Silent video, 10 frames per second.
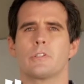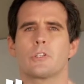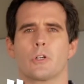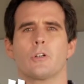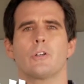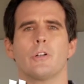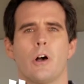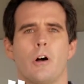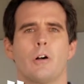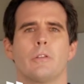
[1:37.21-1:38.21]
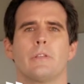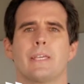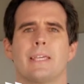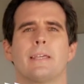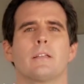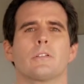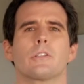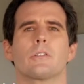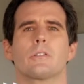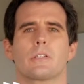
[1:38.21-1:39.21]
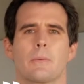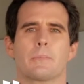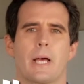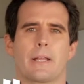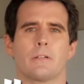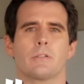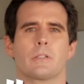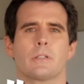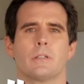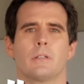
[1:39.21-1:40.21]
turn on the English subtitles